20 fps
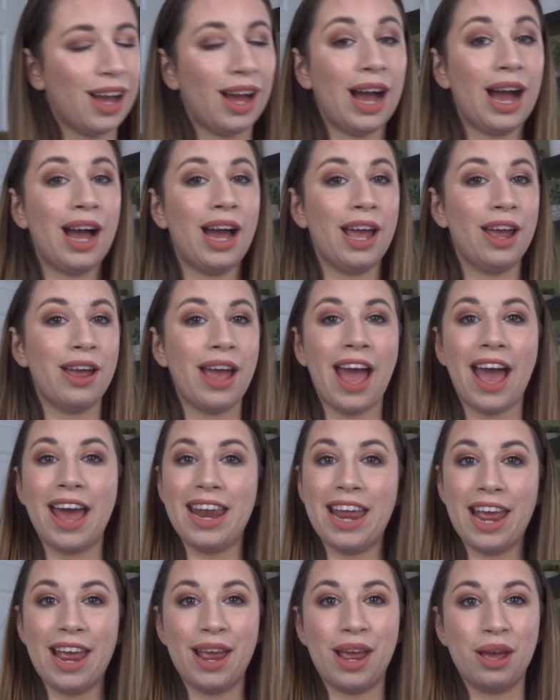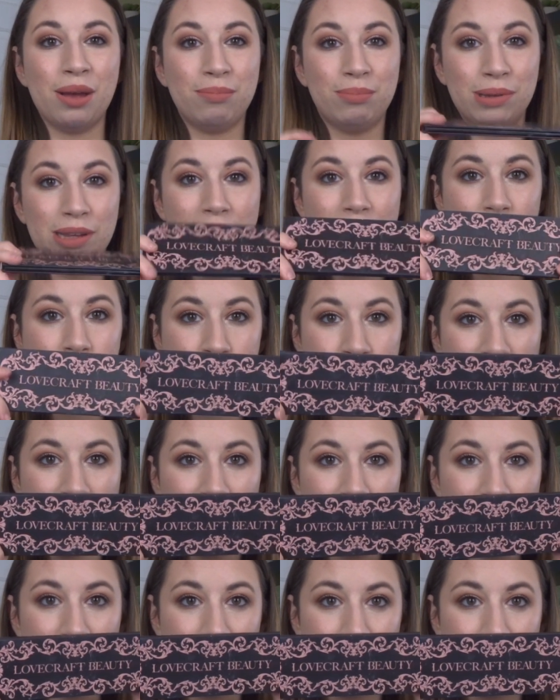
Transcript: I had a blush palette